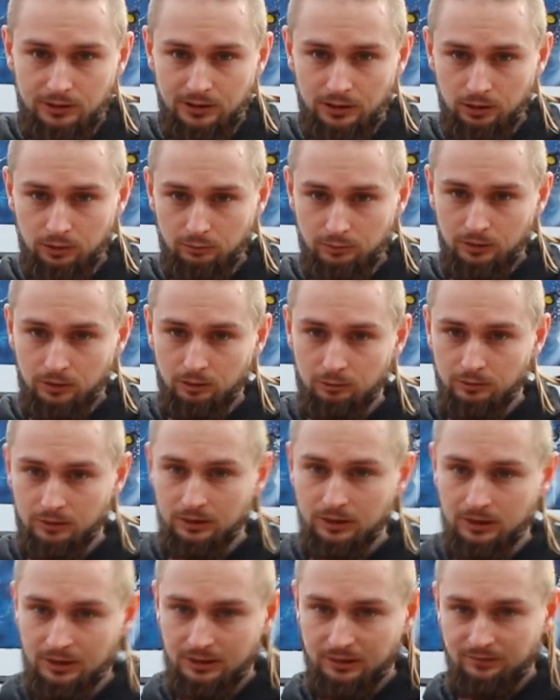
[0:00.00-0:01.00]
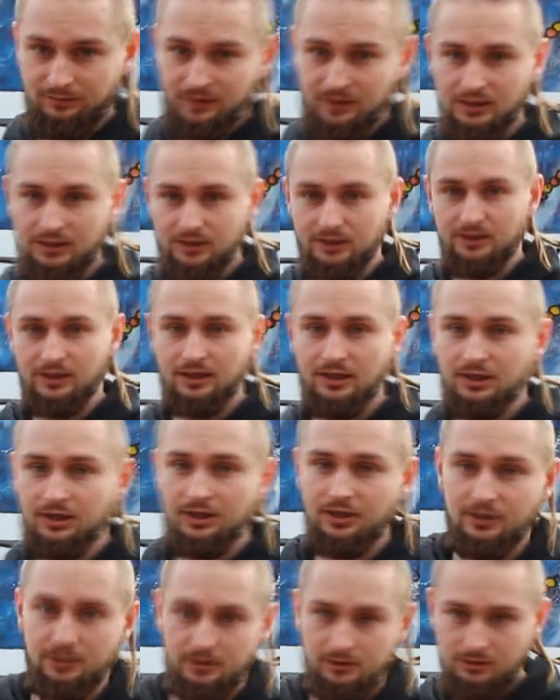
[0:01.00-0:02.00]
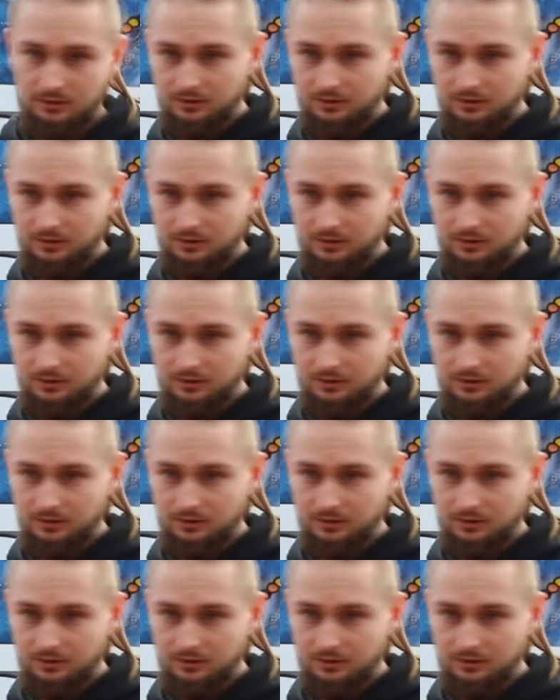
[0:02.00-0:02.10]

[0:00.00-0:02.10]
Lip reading: and lower and lower, and finally they are here.